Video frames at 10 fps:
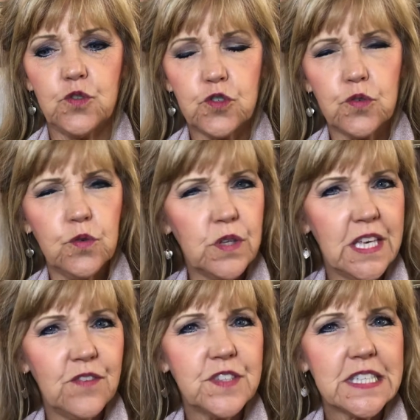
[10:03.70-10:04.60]
true
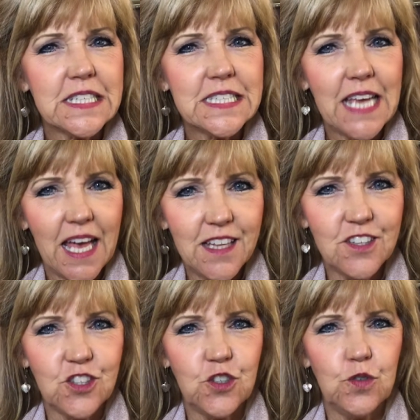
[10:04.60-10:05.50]
gifts and
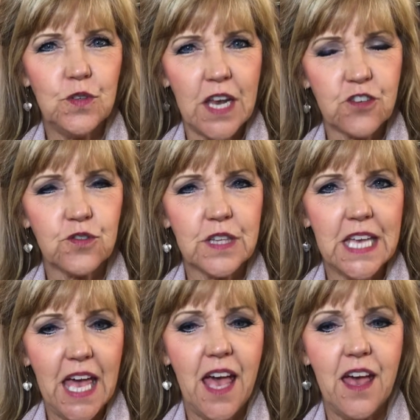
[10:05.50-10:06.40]
talents you naturally
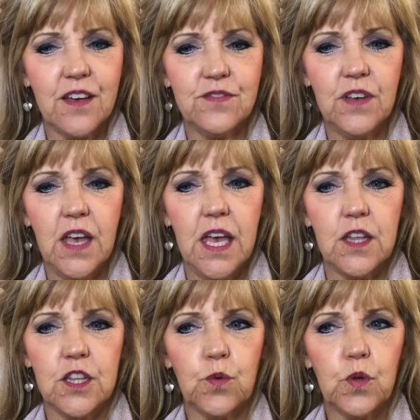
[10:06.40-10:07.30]
have
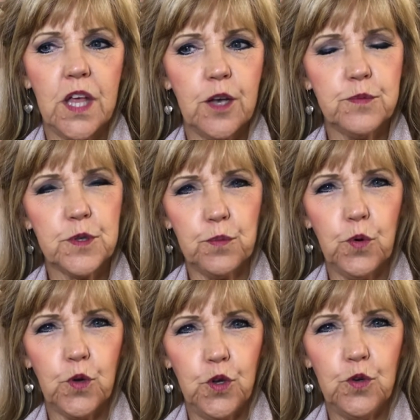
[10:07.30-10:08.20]
that will help
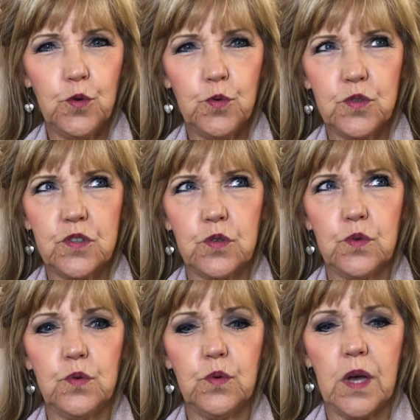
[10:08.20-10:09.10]
support you
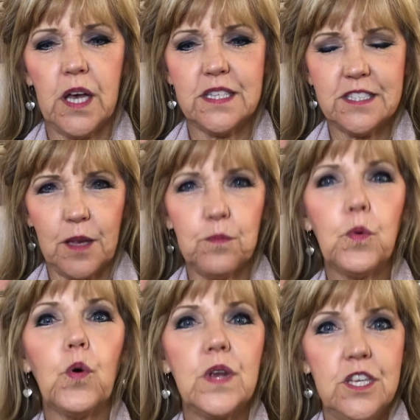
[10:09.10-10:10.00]
to step
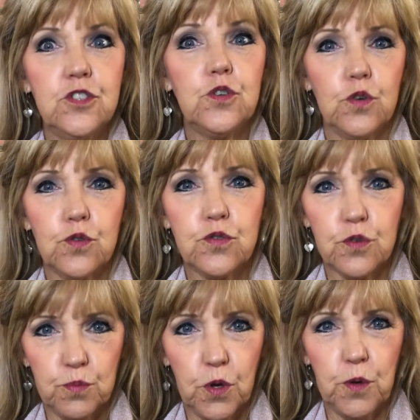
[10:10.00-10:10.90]
more into your
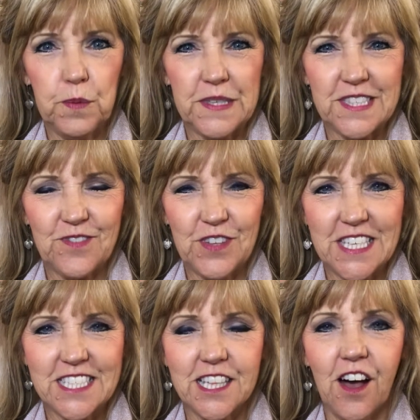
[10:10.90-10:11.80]
true purpose for
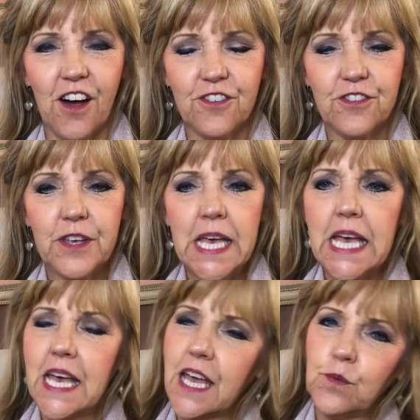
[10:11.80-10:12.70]
this life.
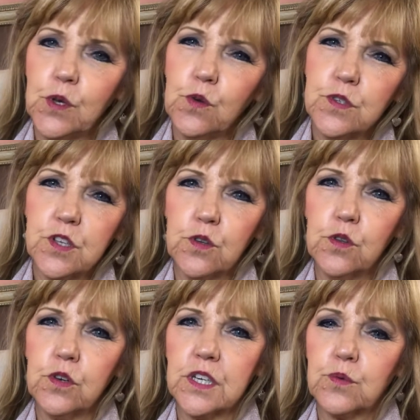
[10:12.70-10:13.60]
And we also
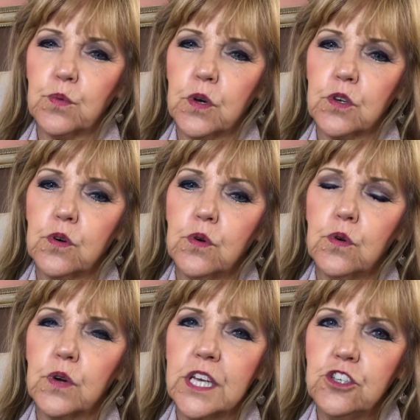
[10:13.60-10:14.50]
look at what
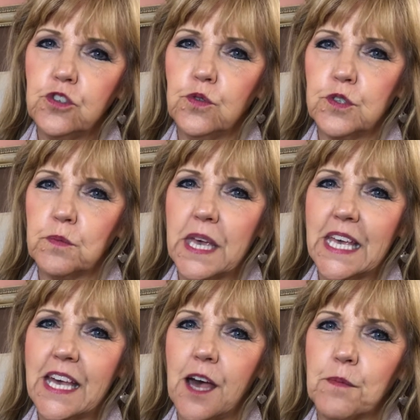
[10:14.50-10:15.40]
core issues may
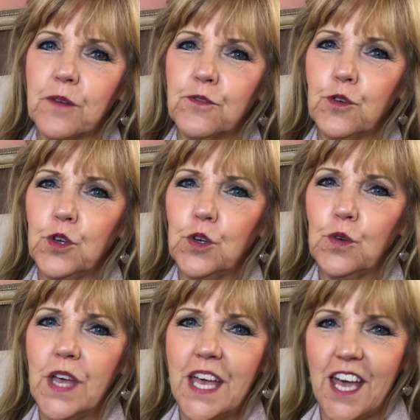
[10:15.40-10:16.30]
come up for
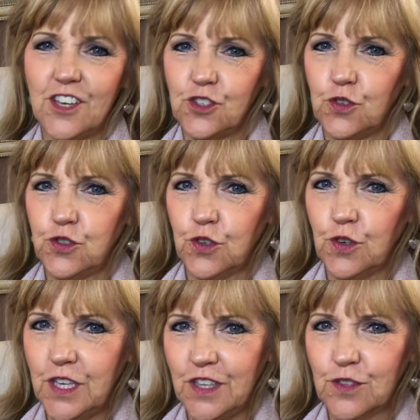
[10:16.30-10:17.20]
you as you
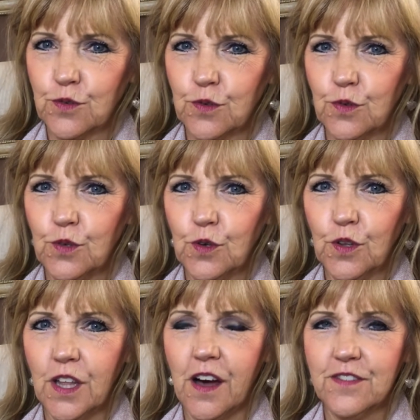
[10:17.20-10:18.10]
journey through your
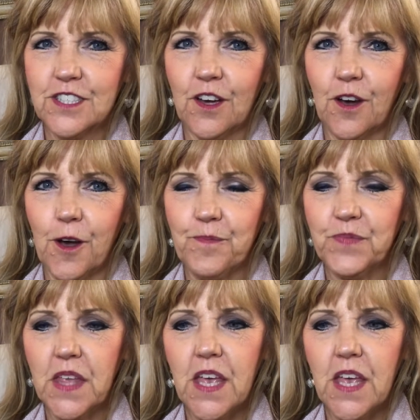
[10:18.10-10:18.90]
lifetime.